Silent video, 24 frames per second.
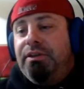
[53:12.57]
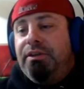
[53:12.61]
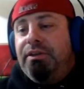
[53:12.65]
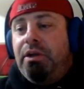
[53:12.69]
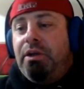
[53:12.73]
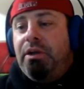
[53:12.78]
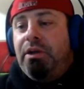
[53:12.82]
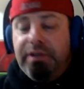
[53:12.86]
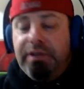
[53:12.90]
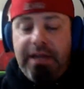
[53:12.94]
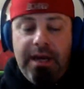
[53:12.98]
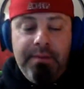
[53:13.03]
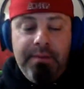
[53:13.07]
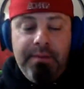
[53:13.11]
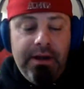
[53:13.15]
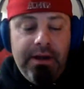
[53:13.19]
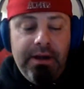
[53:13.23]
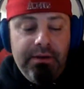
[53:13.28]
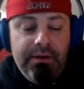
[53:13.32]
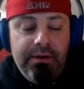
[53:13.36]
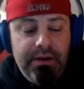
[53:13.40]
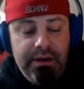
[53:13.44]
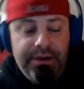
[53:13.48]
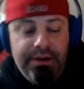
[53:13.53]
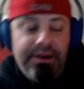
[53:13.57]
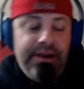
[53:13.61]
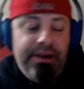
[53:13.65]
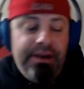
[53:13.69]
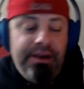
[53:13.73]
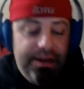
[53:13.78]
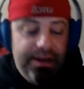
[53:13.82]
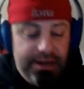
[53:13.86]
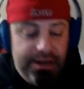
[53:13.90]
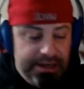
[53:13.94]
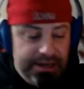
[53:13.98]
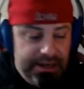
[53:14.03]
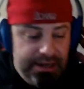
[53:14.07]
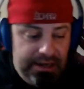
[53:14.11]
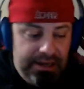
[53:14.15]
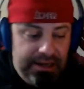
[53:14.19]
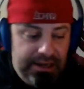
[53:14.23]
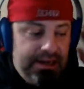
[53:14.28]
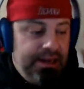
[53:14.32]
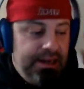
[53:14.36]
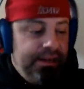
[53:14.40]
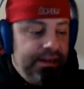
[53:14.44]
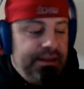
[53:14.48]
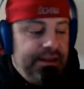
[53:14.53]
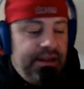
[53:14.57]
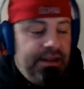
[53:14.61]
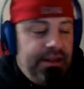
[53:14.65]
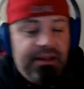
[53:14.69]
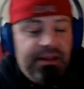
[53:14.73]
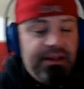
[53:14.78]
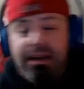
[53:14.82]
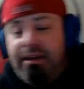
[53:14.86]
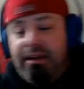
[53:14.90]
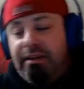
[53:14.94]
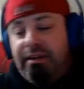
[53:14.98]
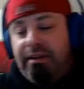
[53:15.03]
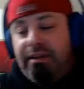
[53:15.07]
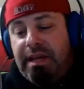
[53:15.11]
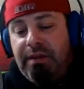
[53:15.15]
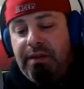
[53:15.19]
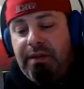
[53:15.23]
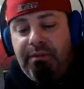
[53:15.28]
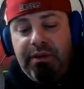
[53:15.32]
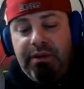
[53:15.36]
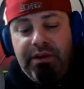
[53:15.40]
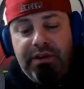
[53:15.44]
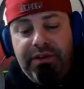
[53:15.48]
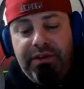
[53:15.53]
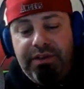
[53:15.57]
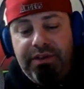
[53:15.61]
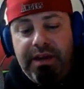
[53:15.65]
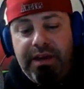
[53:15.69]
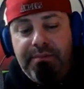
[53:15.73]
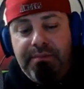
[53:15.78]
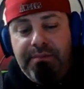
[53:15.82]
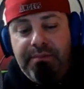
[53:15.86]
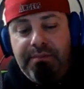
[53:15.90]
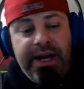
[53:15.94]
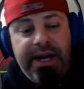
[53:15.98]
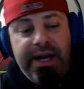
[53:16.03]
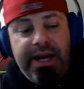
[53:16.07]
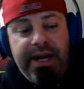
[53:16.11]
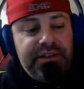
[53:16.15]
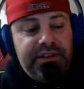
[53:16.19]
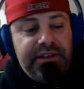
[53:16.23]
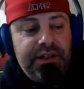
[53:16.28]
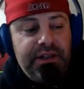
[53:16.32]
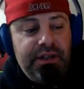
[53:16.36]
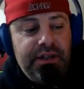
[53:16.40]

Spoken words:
Snowden came out, and then they passed